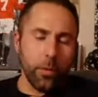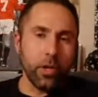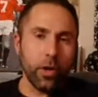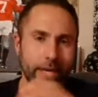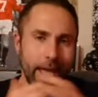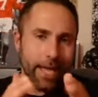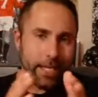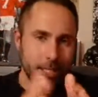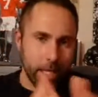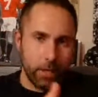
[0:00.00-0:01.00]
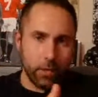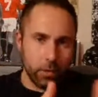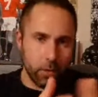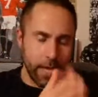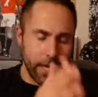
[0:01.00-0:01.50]
we look at is that,
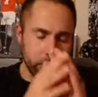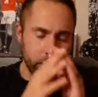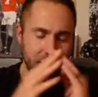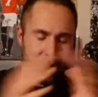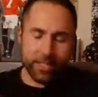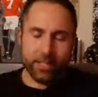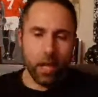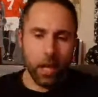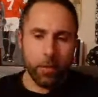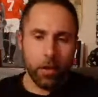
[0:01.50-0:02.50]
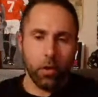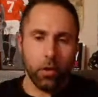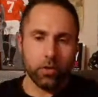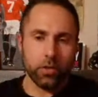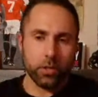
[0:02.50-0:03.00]
yes, we've had this time
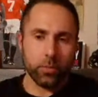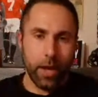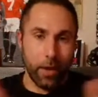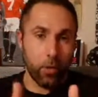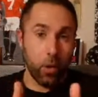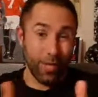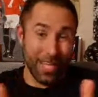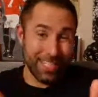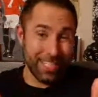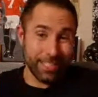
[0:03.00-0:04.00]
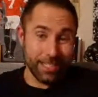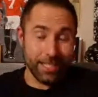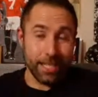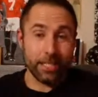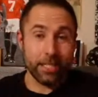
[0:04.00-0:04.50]
unconscious, but alcohol actually is a
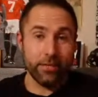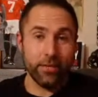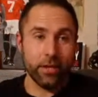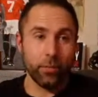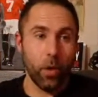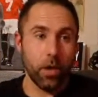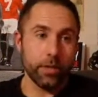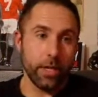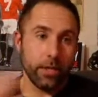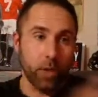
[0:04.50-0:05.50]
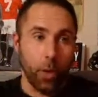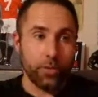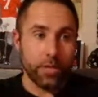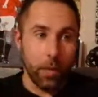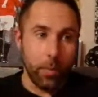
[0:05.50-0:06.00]
sedative. And whilst I
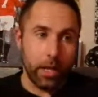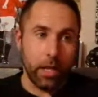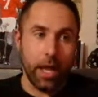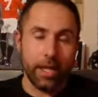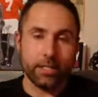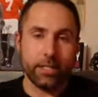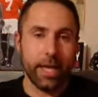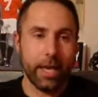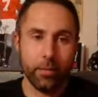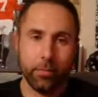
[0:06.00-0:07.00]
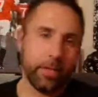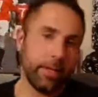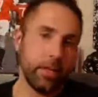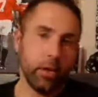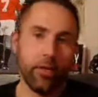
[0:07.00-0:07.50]
don't tell my clients to get
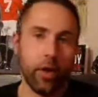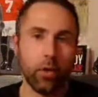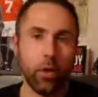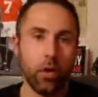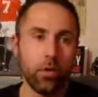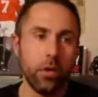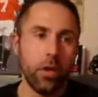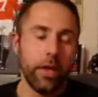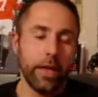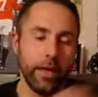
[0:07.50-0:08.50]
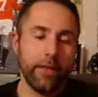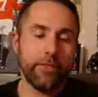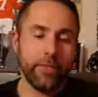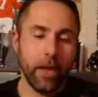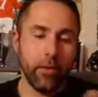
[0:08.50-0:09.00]
completely off alcohol,
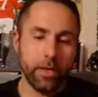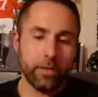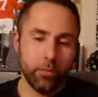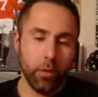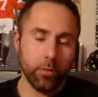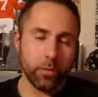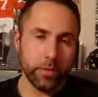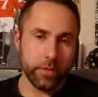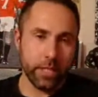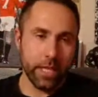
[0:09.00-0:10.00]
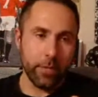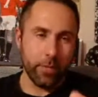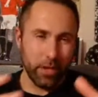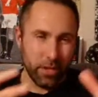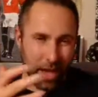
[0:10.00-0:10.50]
if there is problems with
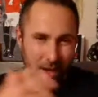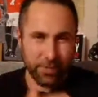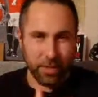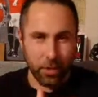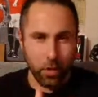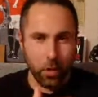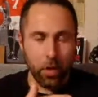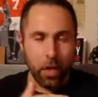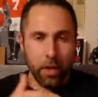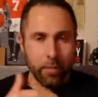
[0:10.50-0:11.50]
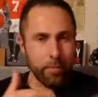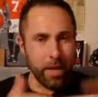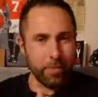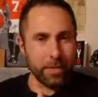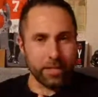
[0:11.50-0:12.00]
sleep and you're having a lot,
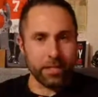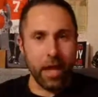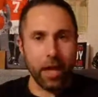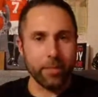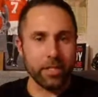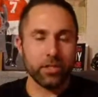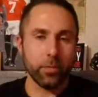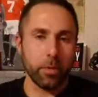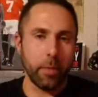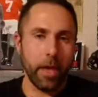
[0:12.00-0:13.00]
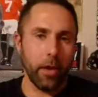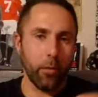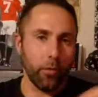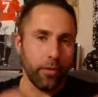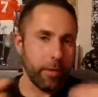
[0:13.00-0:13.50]
maybe the timings could be
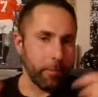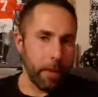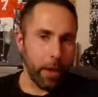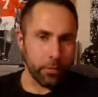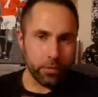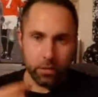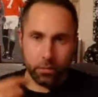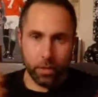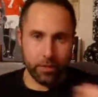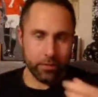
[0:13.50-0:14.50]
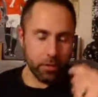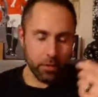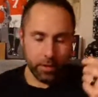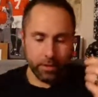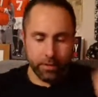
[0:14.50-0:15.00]
better or the amounts, and we have to
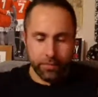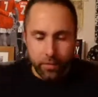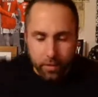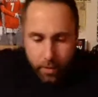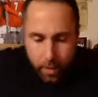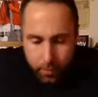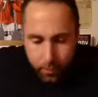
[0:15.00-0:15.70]
look at different